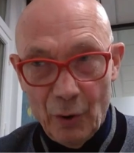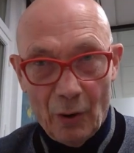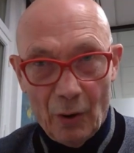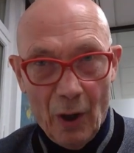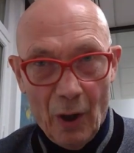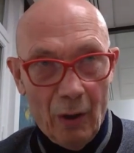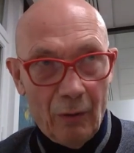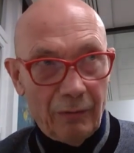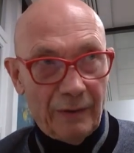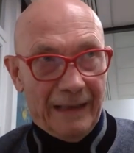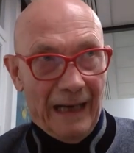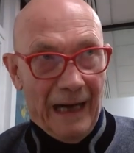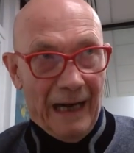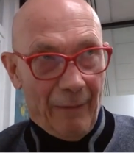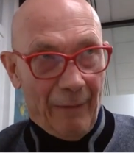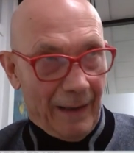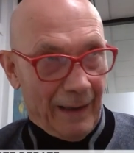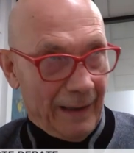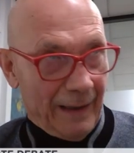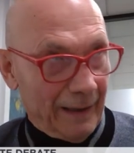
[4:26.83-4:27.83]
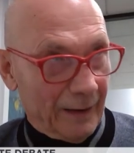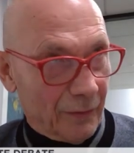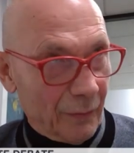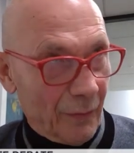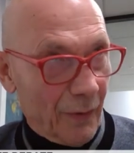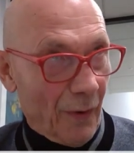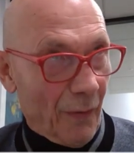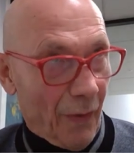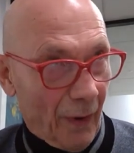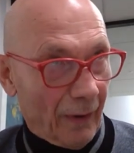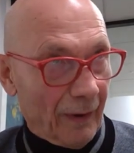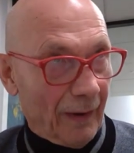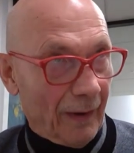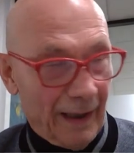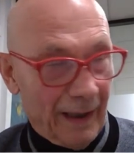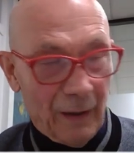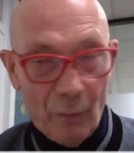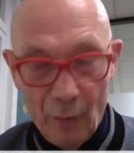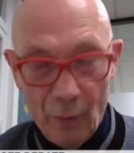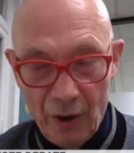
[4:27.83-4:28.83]
you go directly to the
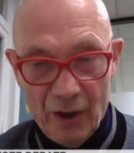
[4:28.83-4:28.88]
third league,